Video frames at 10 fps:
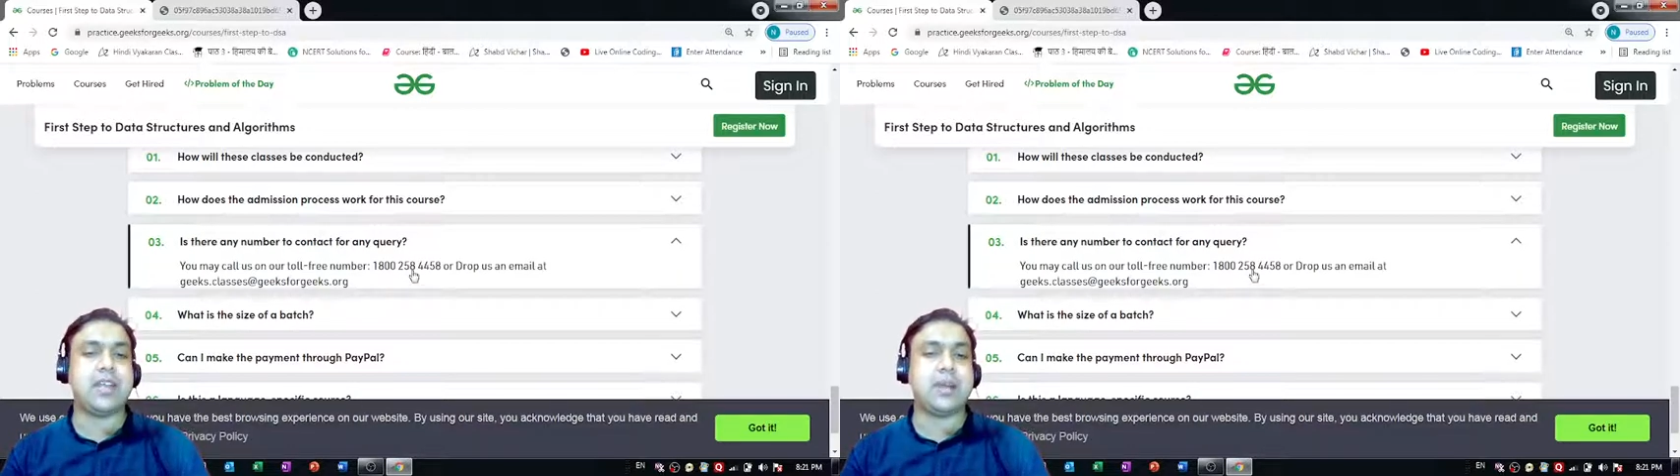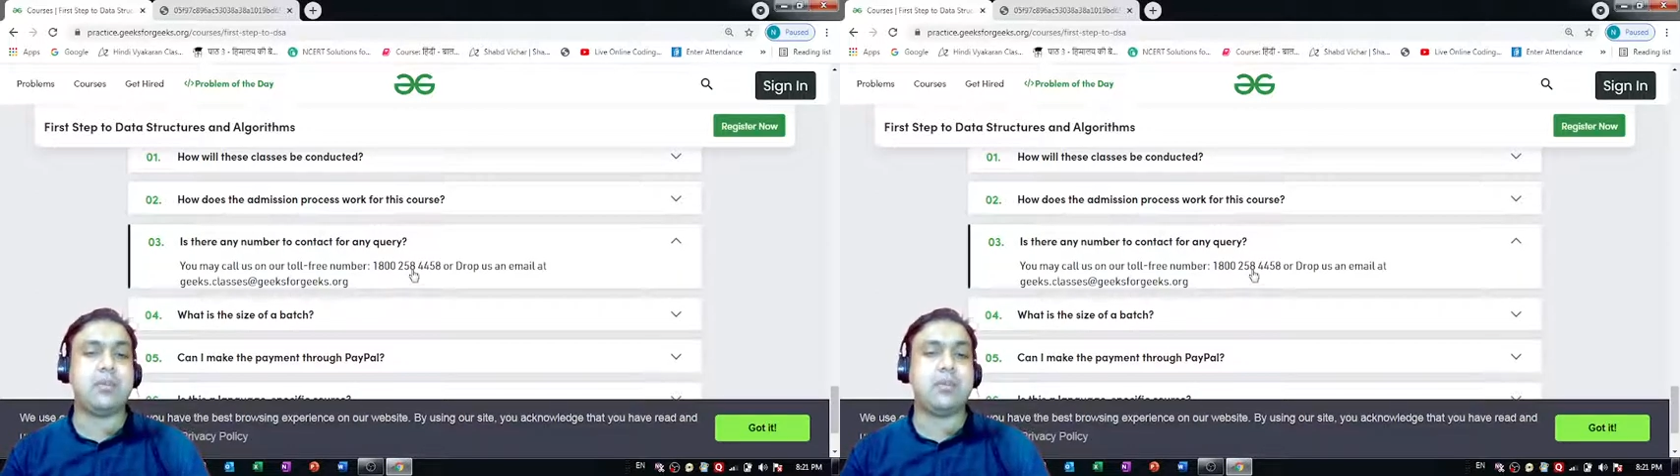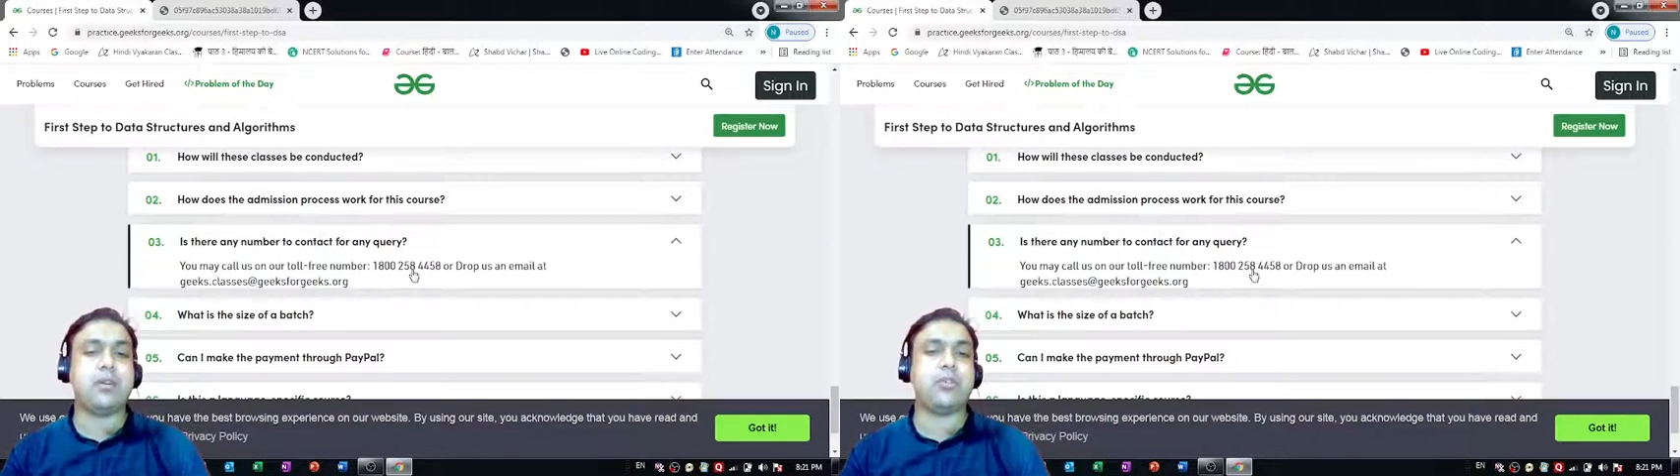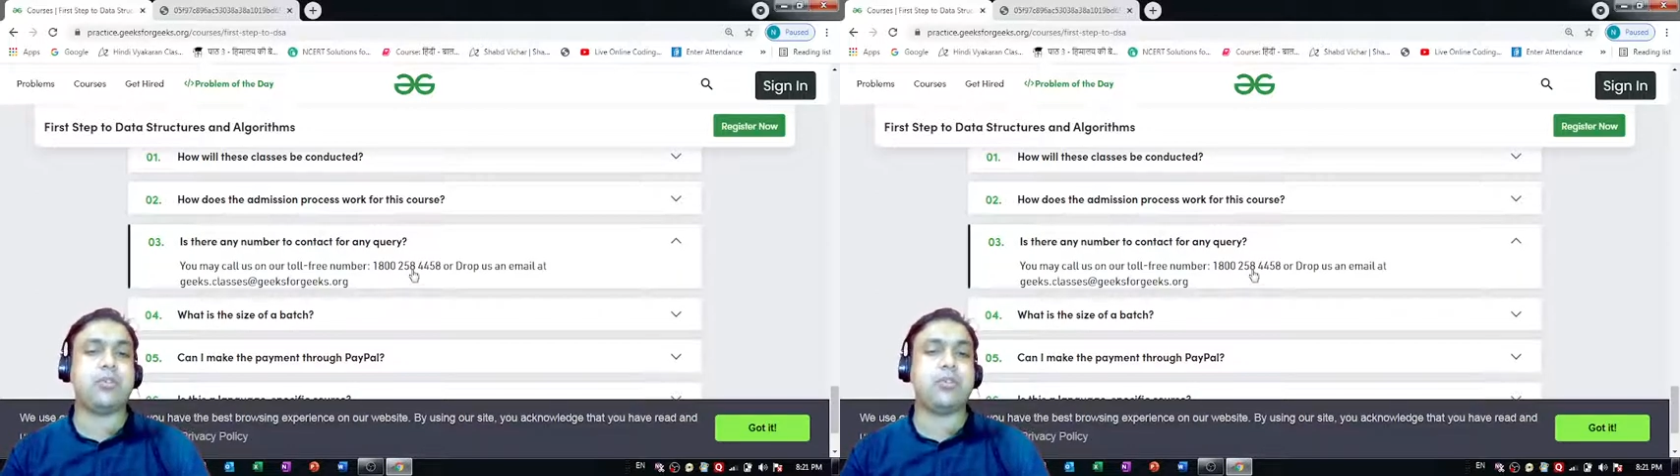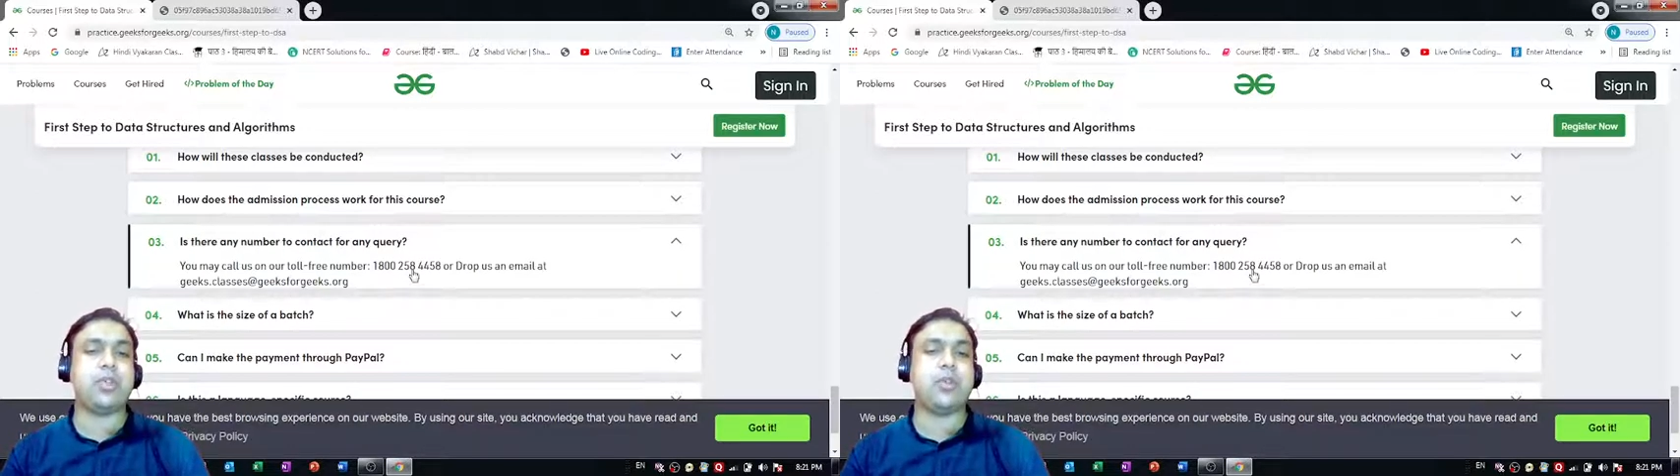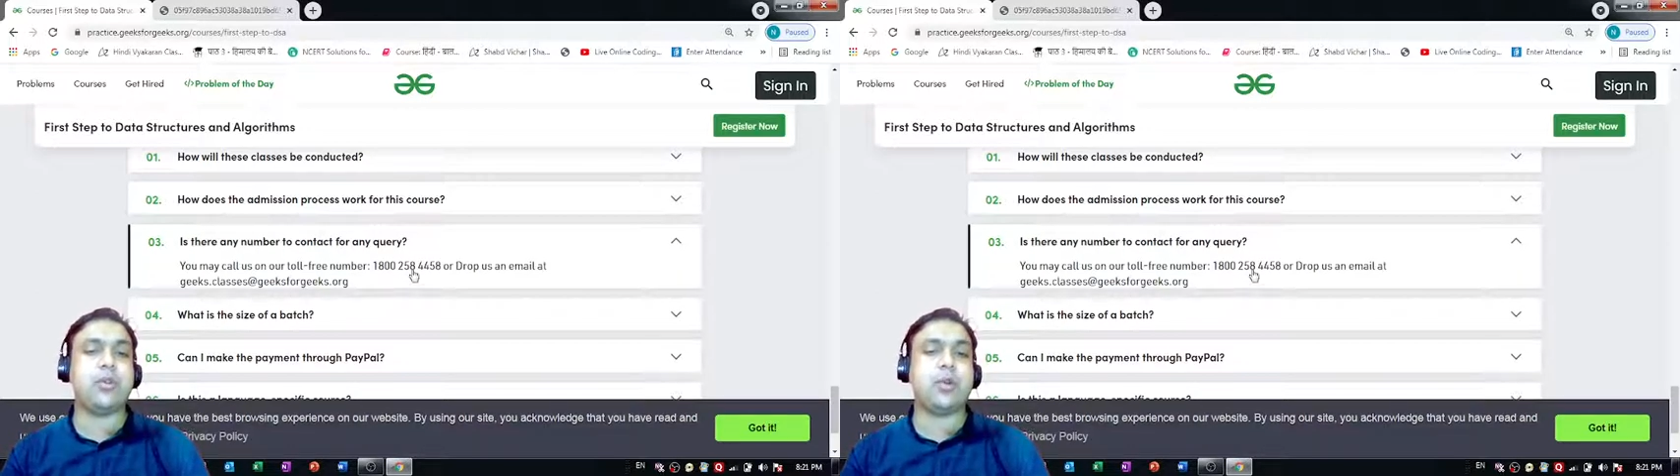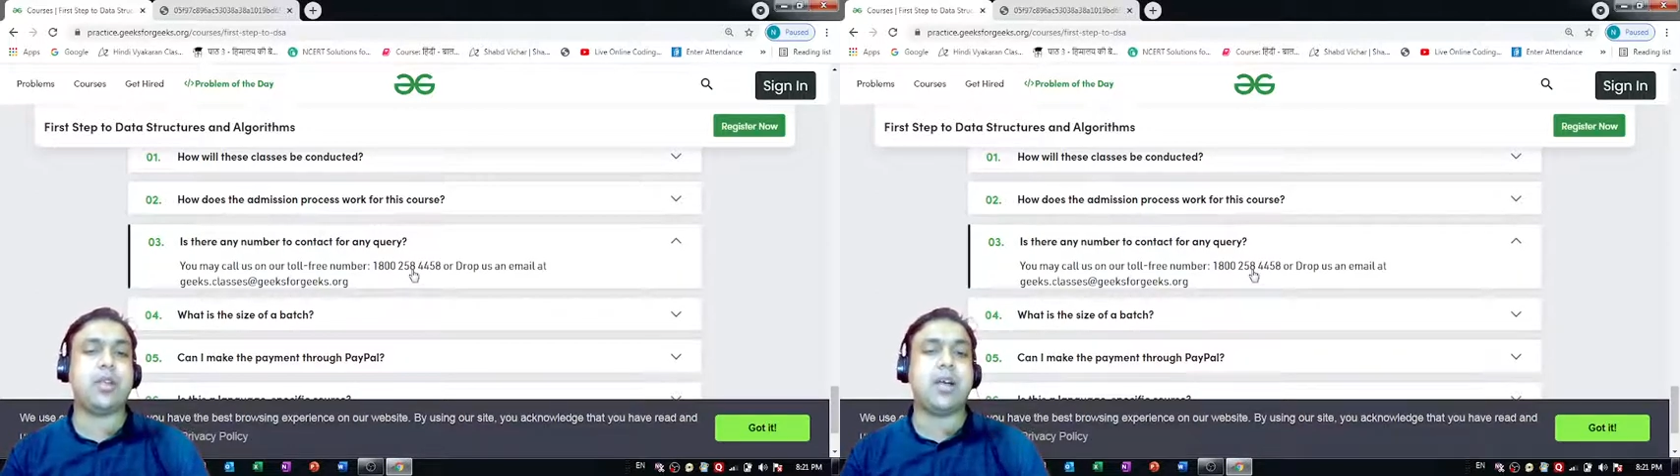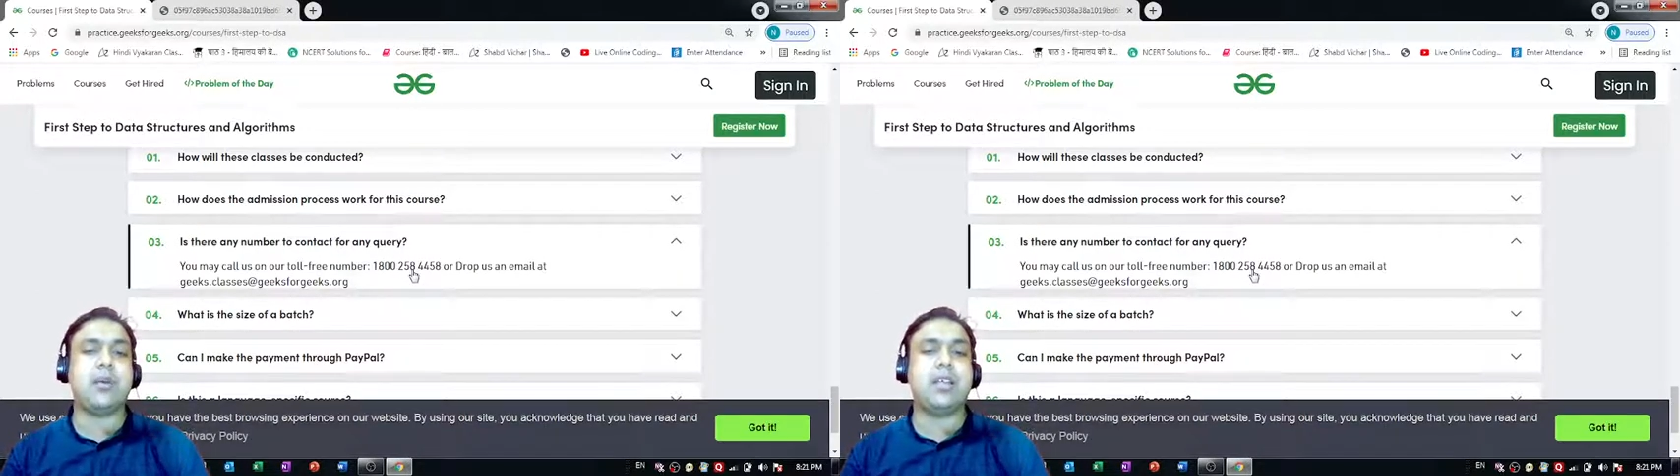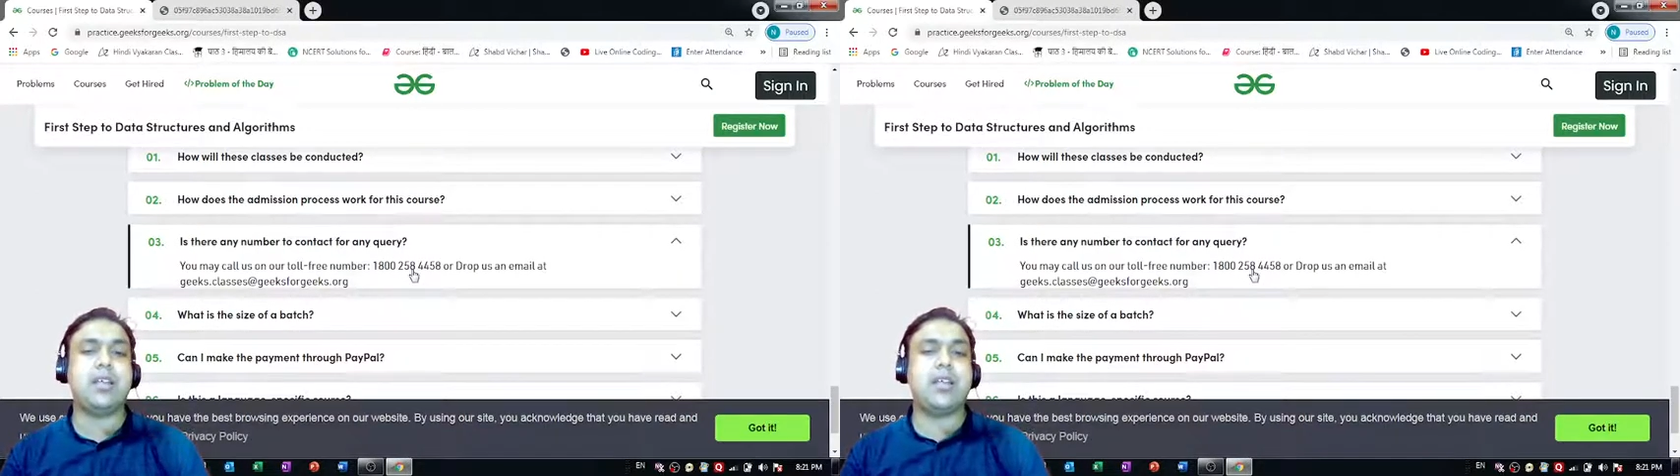number which you can note down,